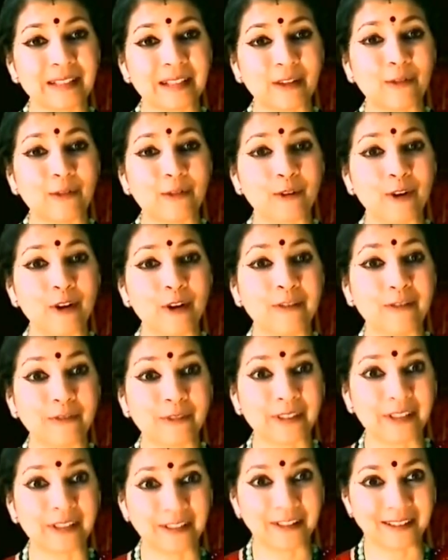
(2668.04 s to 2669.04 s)

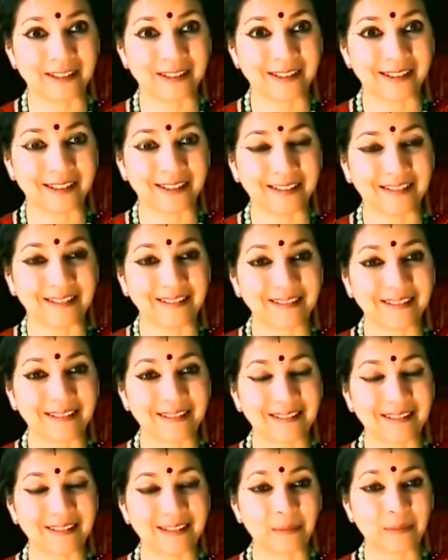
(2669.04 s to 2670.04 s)
self-confidence
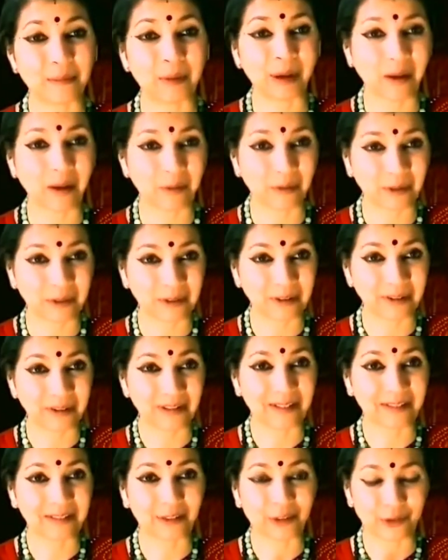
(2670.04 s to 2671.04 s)
and power
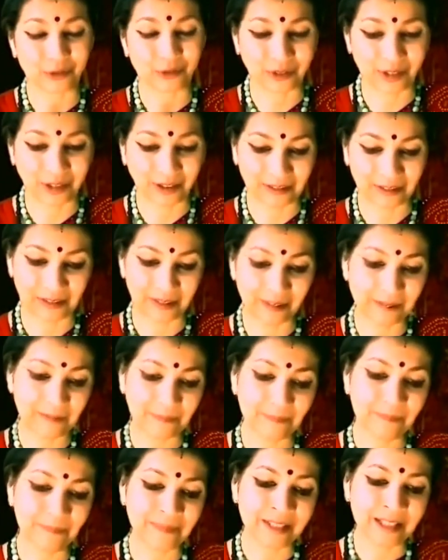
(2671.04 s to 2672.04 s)
and strength.
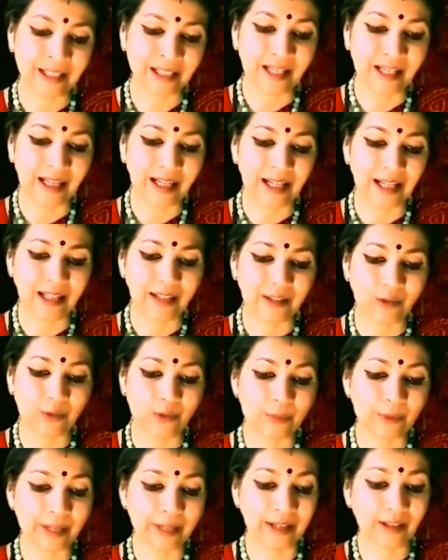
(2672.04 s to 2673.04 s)

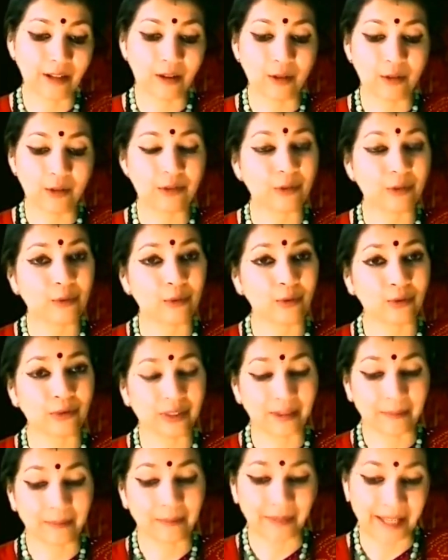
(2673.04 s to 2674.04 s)
Kubera also
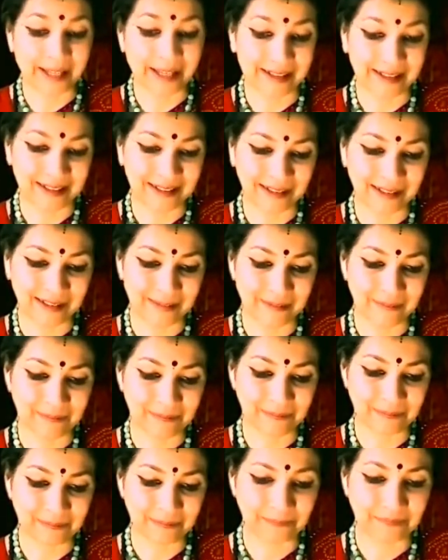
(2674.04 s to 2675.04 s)
owns a maze,
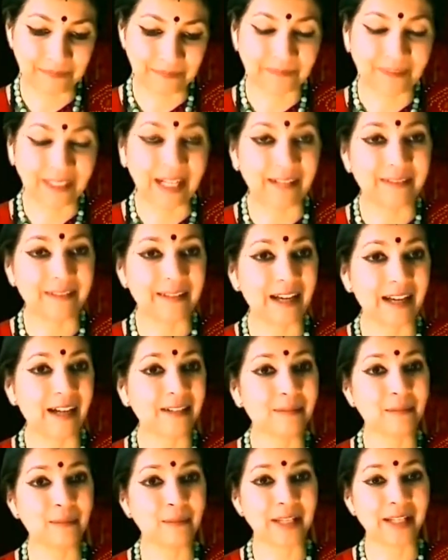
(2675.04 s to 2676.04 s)
and
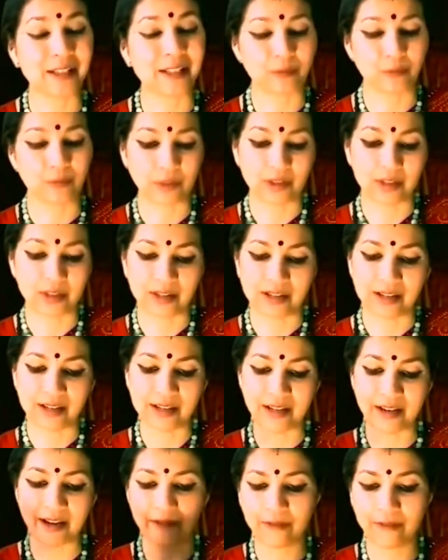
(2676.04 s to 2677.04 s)
that maze would
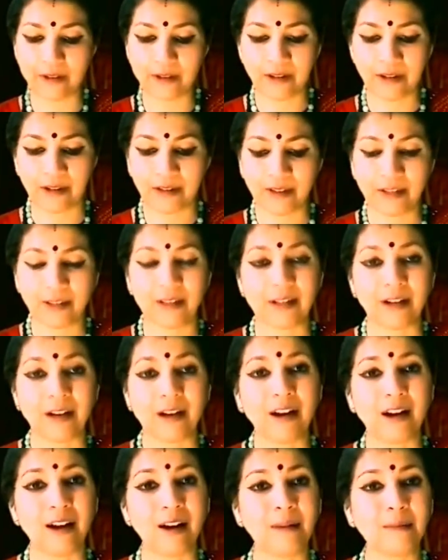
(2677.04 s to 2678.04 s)
never
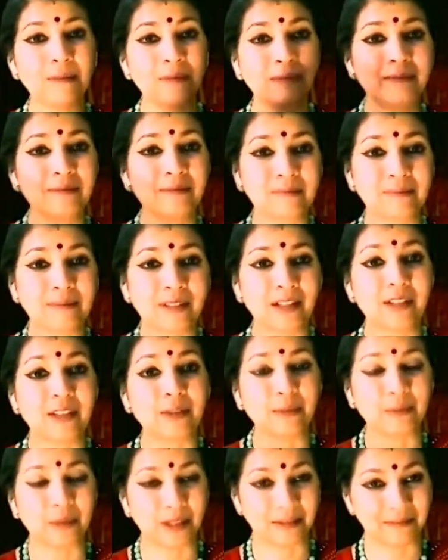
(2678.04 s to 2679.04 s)
harm
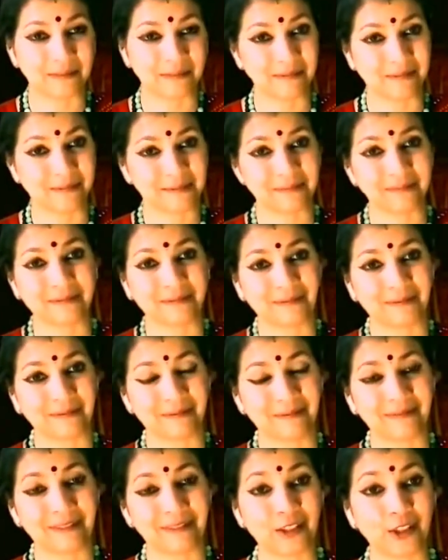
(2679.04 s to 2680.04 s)
Hanuman.
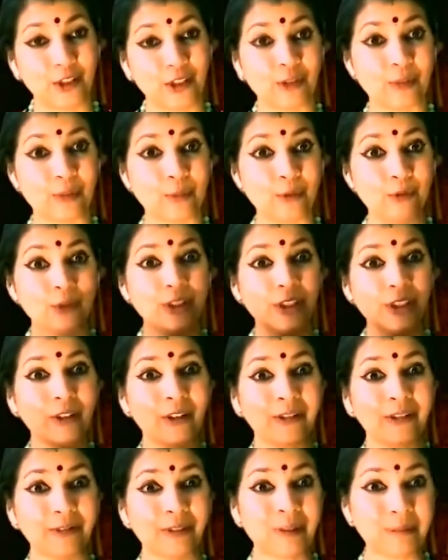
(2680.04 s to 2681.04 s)
This is the boon he
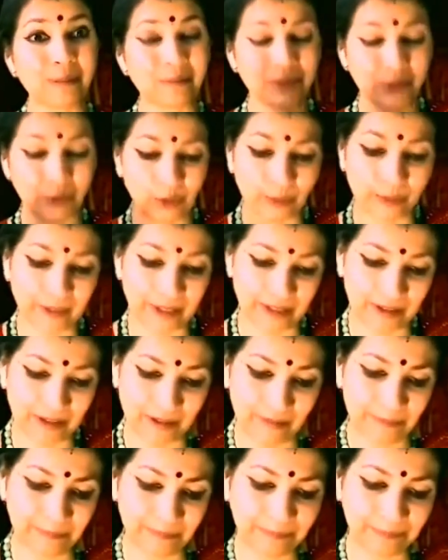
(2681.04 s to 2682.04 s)
got from Kubera.